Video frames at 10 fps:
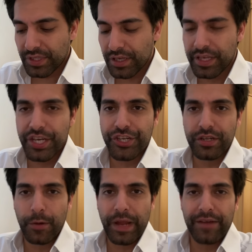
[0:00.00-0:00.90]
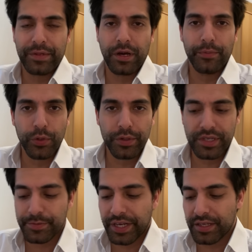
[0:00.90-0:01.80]
the issue that we have with our
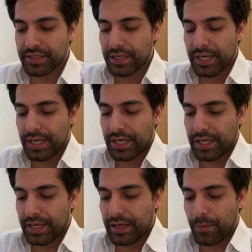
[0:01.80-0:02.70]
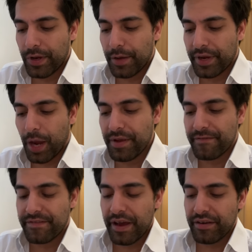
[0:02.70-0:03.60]
borders, because uh, we are becoming
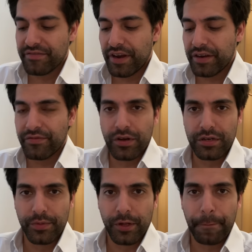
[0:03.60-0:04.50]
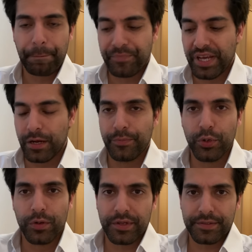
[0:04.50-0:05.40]
very, very vulnerable at our
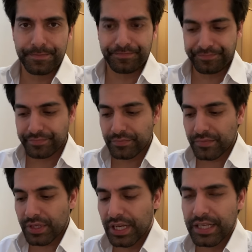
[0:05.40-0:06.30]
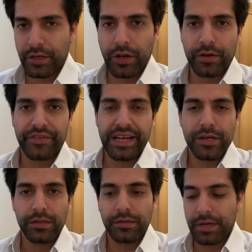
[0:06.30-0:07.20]
borders. Uh, there are a lot of
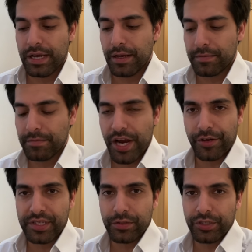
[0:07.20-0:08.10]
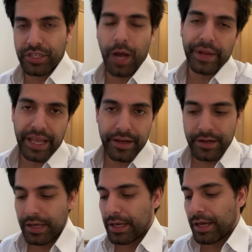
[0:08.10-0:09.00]
illegal uh, migrants who are just coming
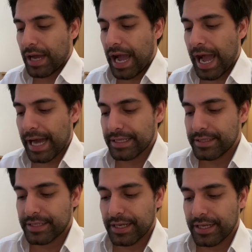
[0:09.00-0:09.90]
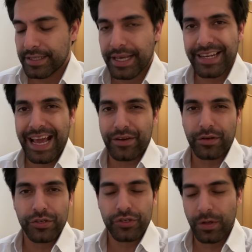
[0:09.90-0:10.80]
in, and uh, it's getting out of
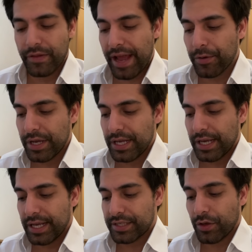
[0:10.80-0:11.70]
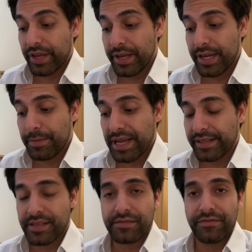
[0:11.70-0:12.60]
control now. Uh, so he made this